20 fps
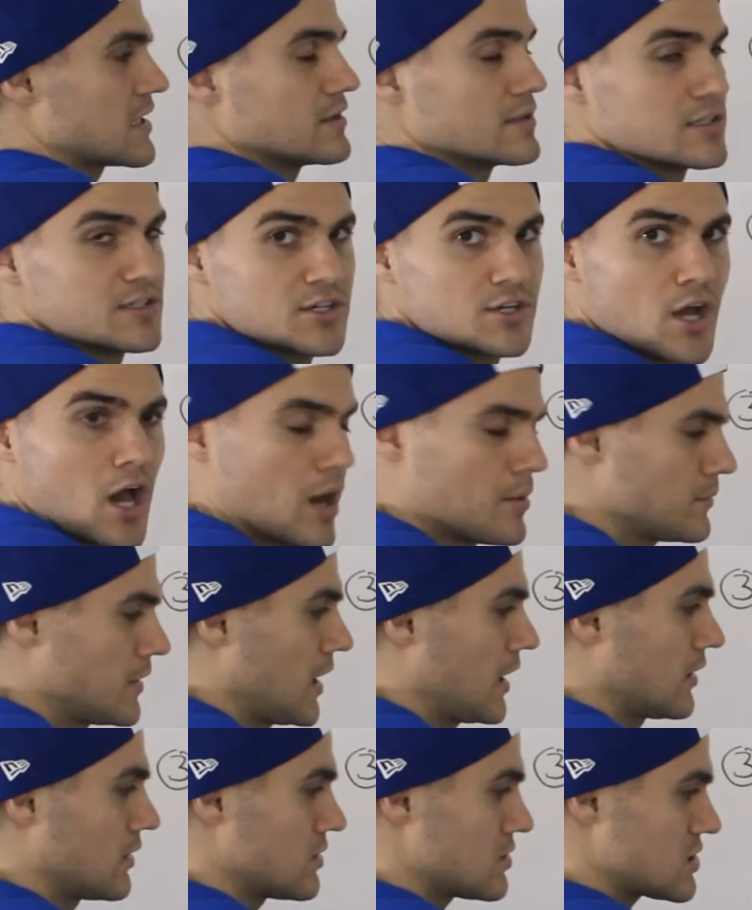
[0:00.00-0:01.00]
in the
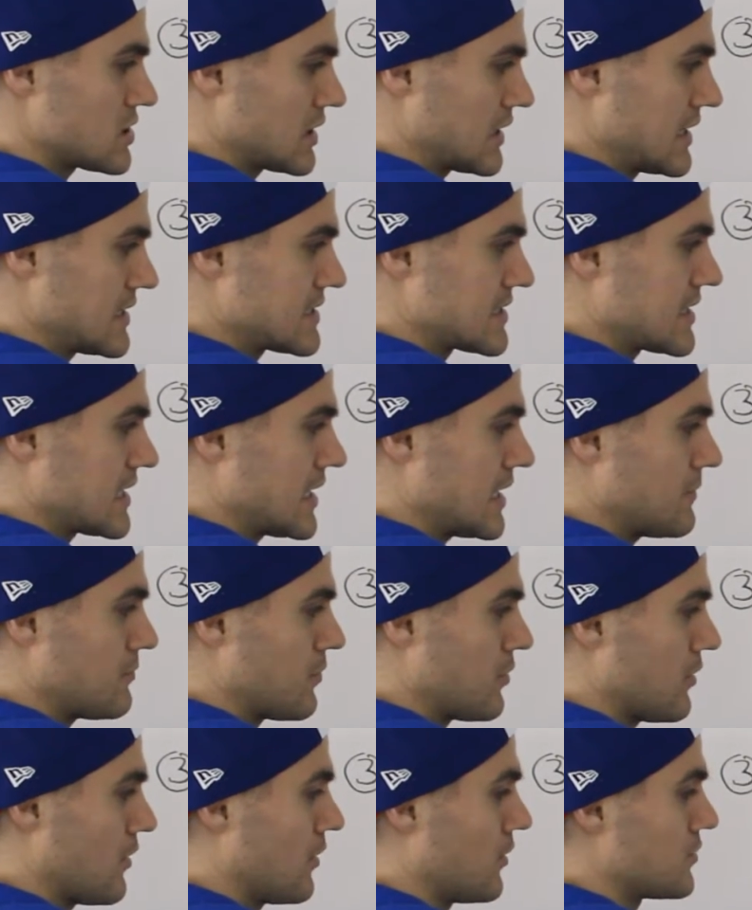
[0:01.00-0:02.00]
denominators, let's
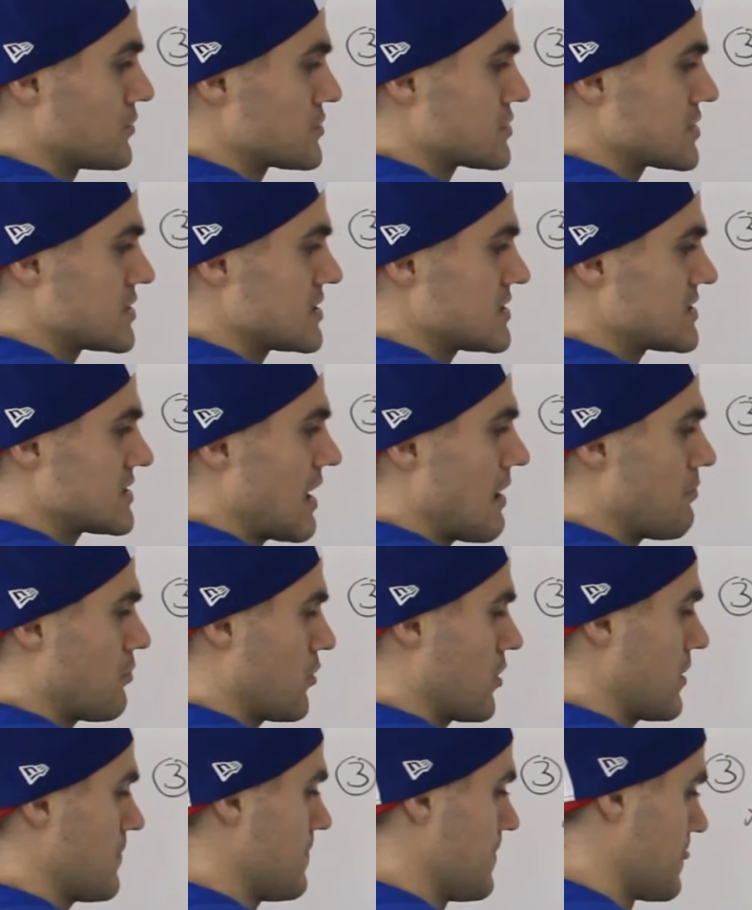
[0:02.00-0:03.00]
keep those
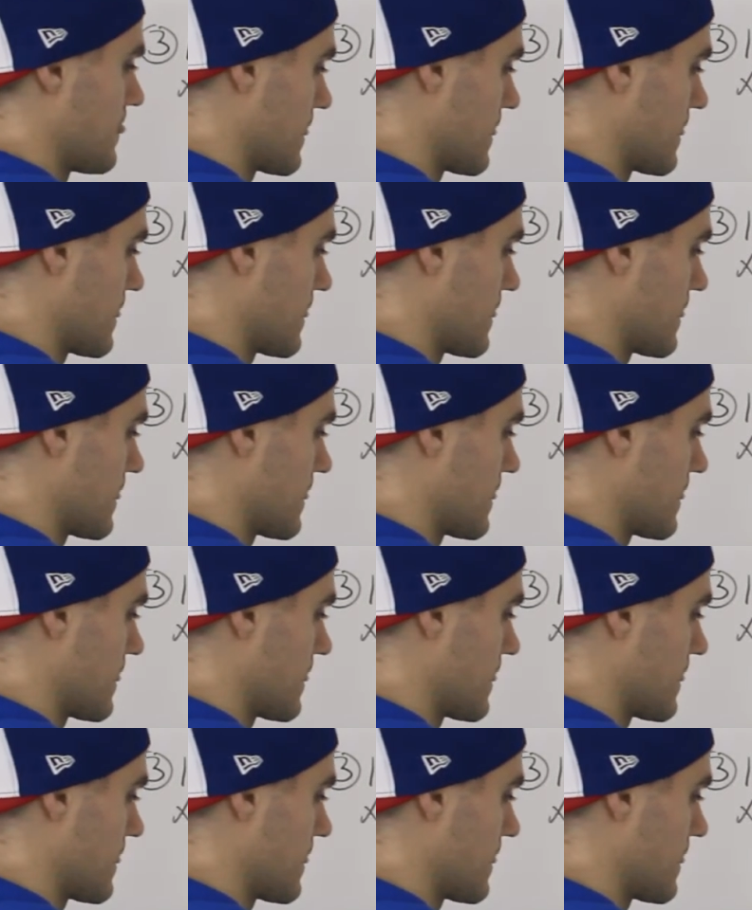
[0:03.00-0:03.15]
separate.